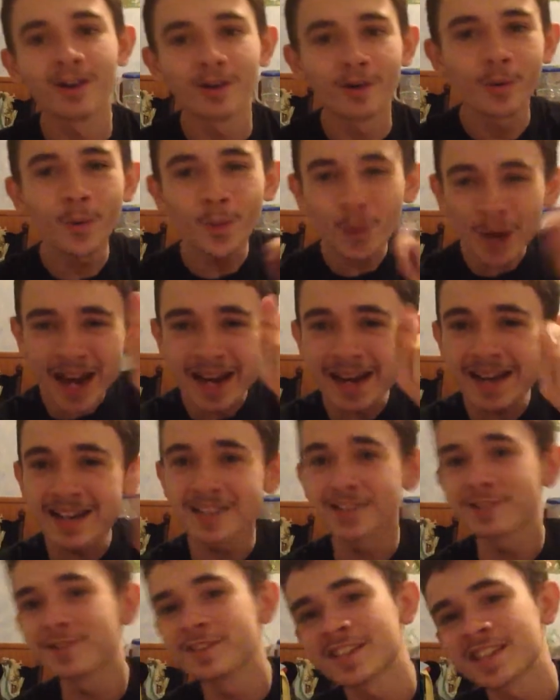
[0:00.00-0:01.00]
ran
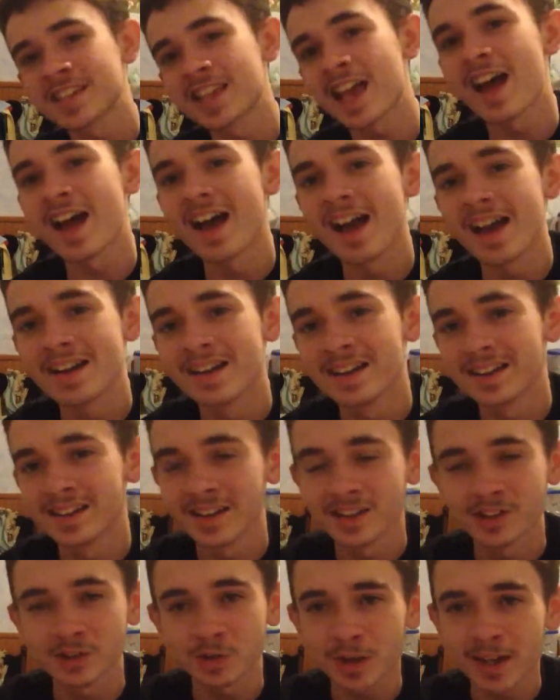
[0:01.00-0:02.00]
into a sign,
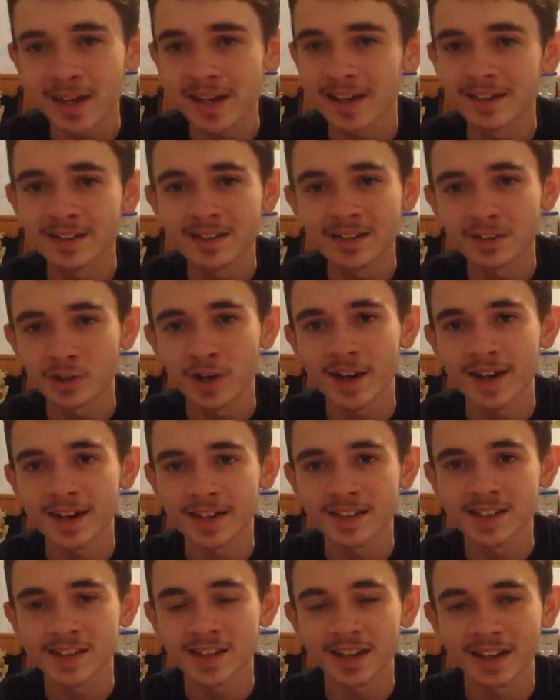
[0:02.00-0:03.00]
a train
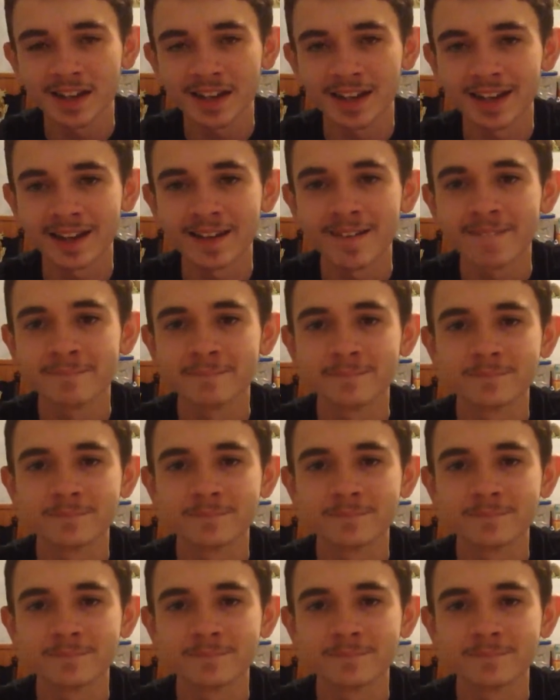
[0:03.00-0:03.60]
track sign,